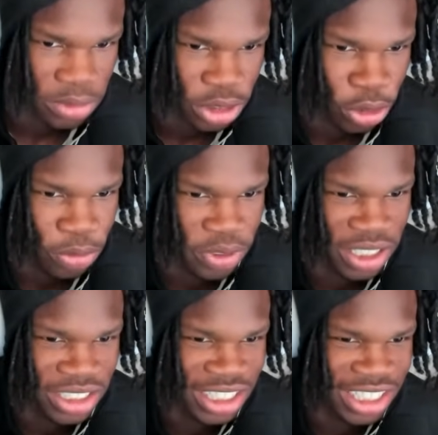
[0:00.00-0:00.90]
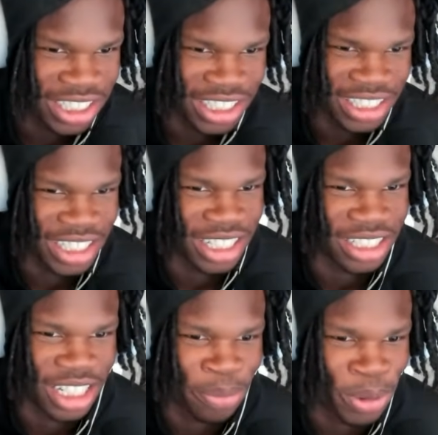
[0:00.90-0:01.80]
No fun league. Yeah, a
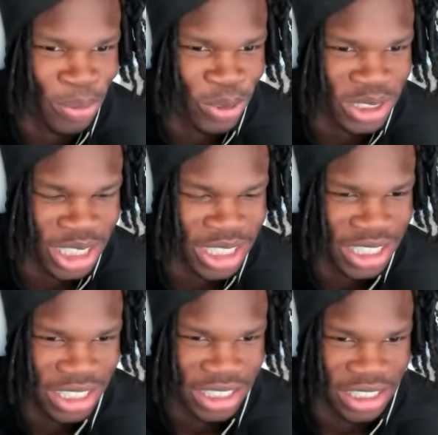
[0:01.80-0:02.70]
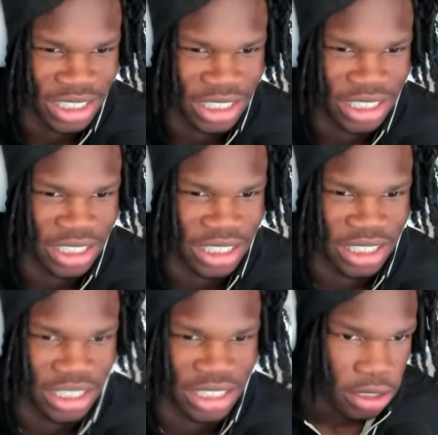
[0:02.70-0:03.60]
lot of people were saying that.
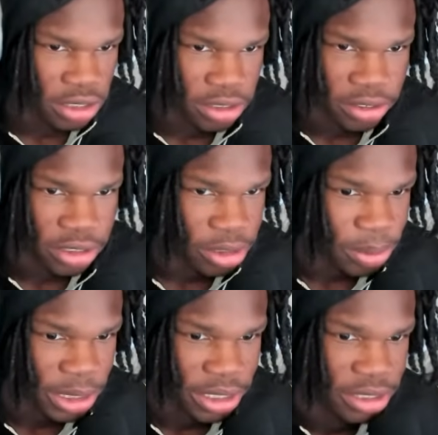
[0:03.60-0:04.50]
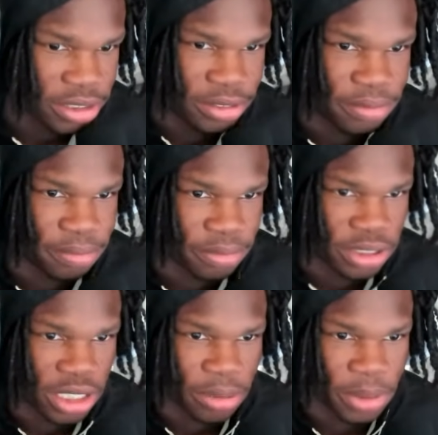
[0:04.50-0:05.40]
Oh, no, man. It's
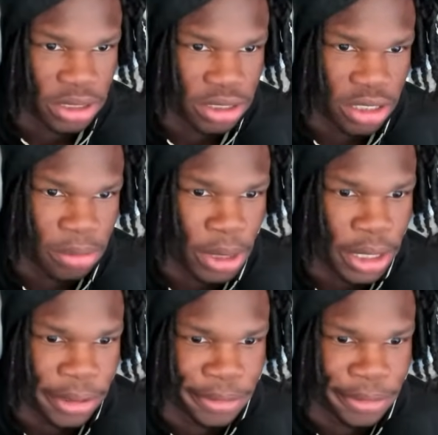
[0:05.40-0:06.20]
kind of messed up, bro.